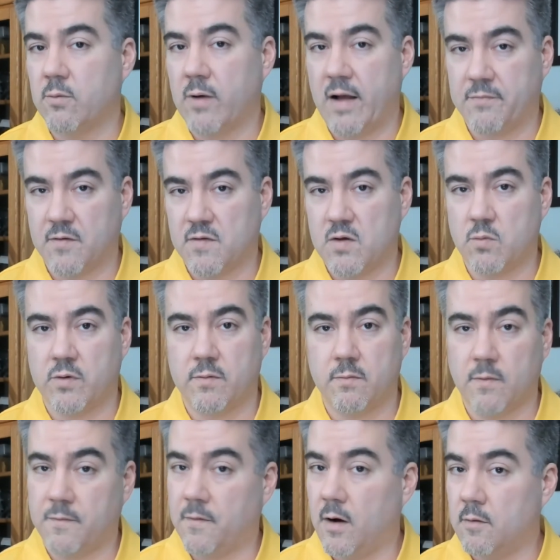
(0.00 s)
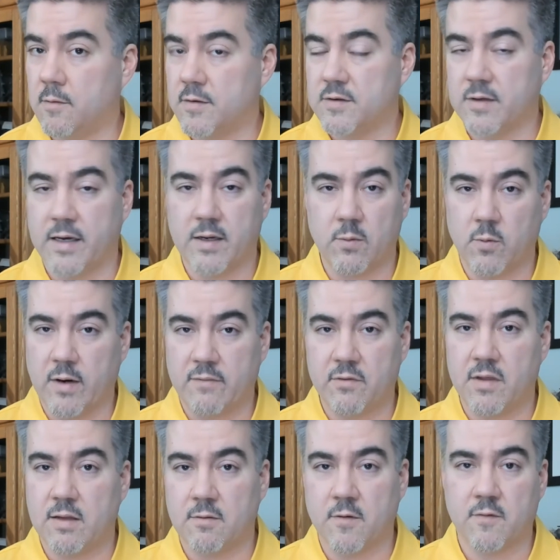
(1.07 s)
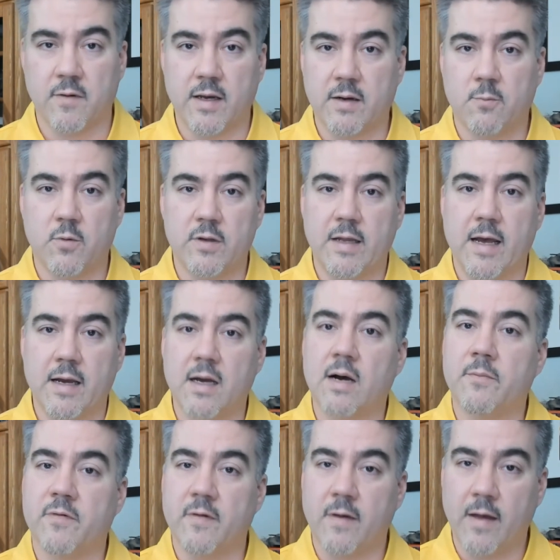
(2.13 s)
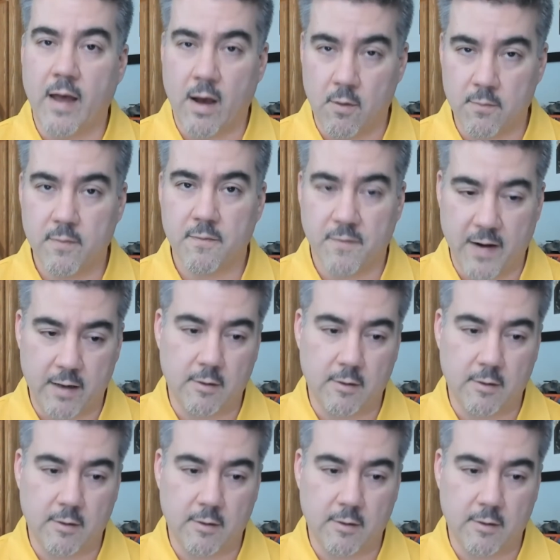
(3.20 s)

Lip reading: We'll have to see what the fall looks like and what everything looks like when that comes out finally.